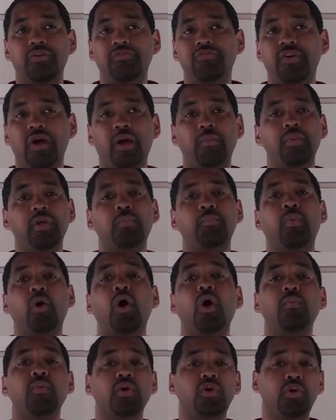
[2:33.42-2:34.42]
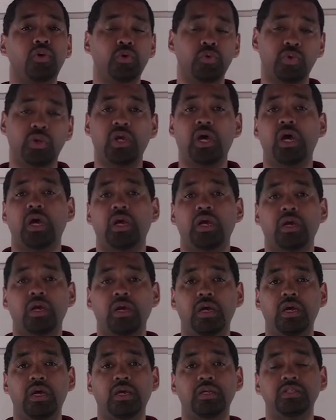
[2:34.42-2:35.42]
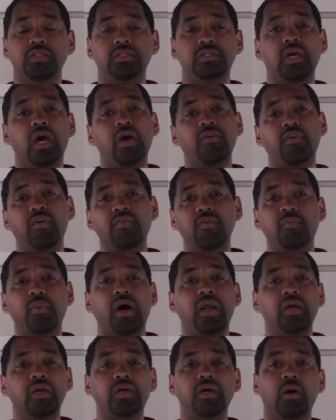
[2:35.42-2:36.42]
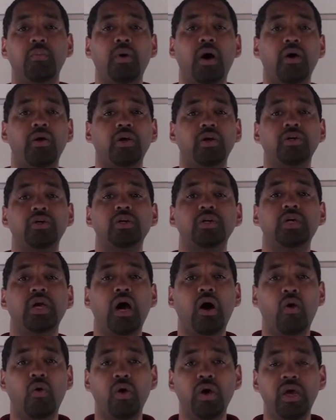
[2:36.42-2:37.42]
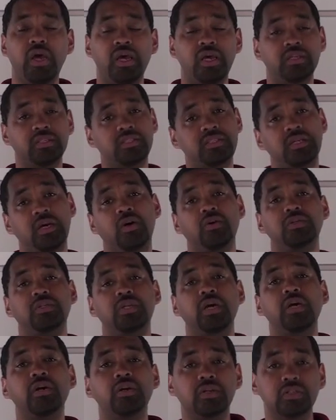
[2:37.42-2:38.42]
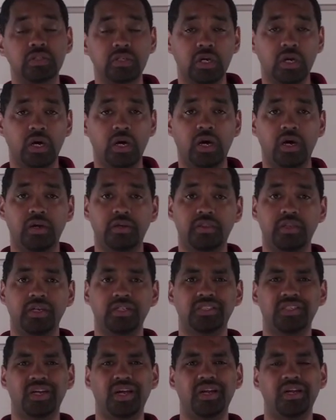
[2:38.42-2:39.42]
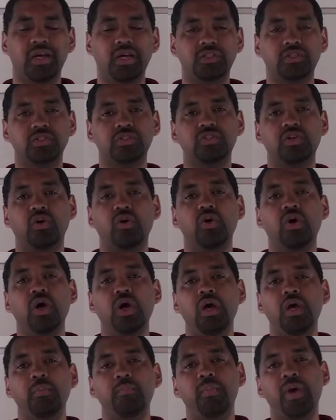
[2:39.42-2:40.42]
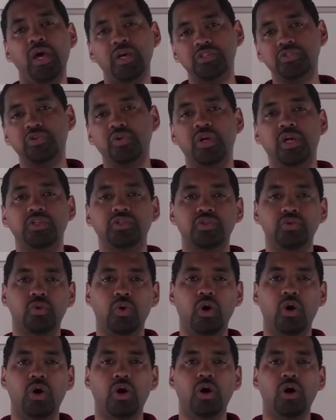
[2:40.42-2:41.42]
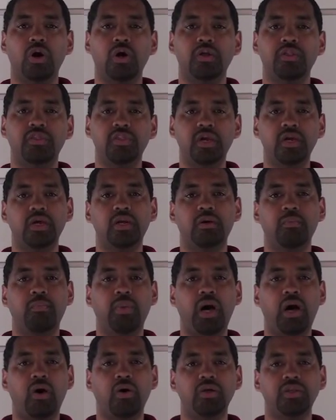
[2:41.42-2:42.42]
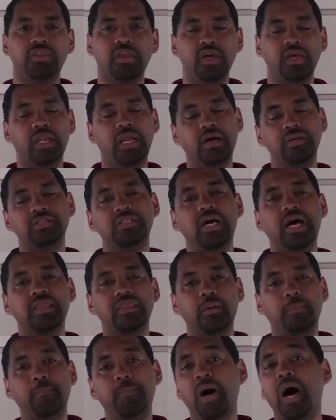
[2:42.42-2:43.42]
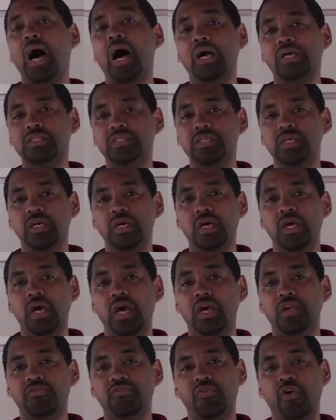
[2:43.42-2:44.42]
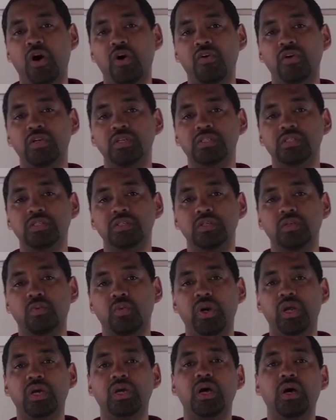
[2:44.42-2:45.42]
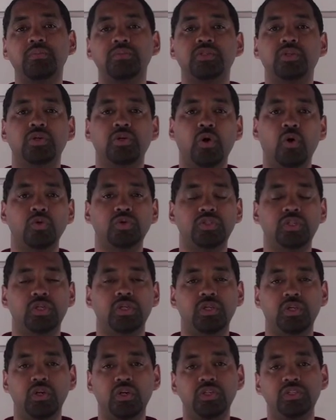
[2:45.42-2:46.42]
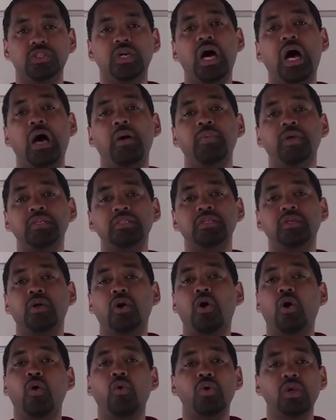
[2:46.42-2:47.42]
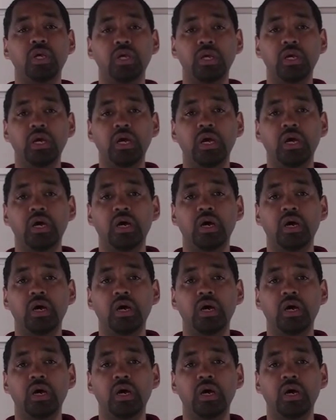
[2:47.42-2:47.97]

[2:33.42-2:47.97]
family barbecue day and just have everybody come out and cook out and sell dinners, things of that nature. So make sure that you are thinking outside the box as far as when it comes to coaching. Your job isn't only